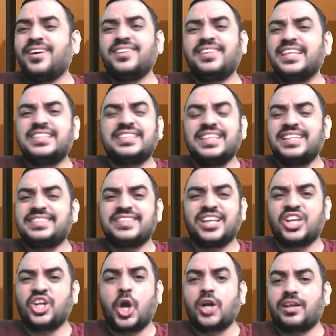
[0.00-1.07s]
These things
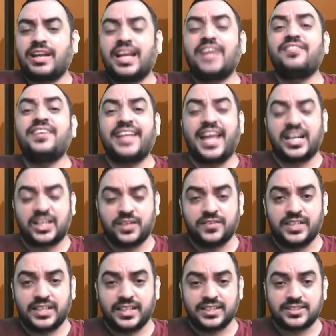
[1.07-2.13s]
are not relevant
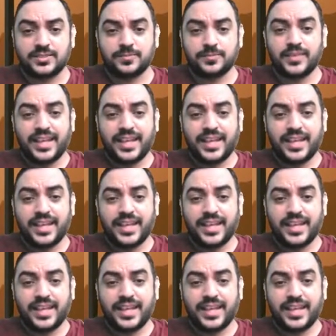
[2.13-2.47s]
activities.